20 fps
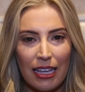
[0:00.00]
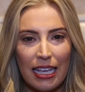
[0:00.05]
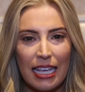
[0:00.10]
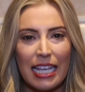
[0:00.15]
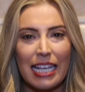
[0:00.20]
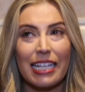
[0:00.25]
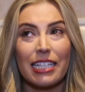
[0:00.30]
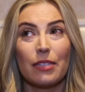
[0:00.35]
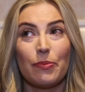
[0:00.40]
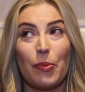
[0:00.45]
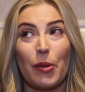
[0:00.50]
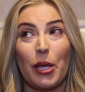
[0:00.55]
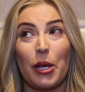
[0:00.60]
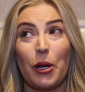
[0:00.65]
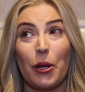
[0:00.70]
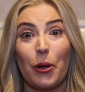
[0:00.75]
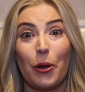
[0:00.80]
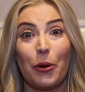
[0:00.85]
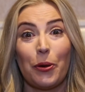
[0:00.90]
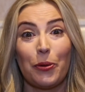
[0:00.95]
He's
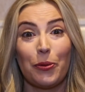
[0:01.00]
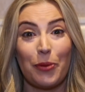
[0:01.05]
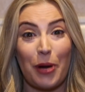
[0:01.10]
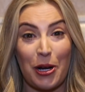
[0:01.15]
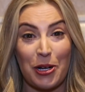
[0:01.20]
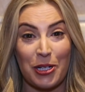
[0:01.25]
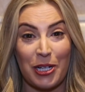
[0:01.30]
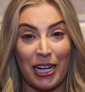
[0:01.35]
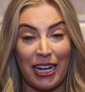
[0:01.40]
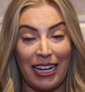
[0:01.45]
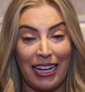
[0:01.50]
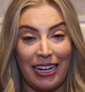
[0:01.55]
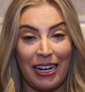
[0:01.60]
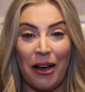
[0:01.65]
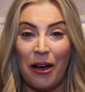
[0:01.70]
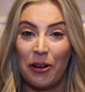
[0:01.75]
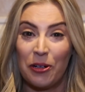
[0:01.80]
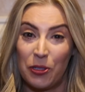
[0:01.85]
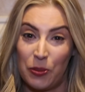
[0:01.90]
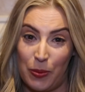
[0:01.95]
been crushing it
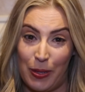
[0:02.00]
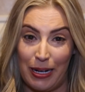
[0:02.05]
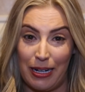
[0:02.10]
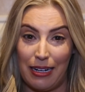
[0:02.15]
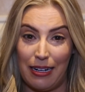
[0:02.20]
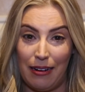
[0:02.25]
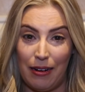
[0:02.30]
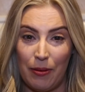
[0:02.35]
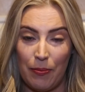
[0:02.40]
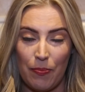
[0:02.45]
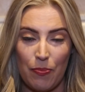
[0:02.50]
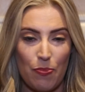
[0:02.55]
on Twitter.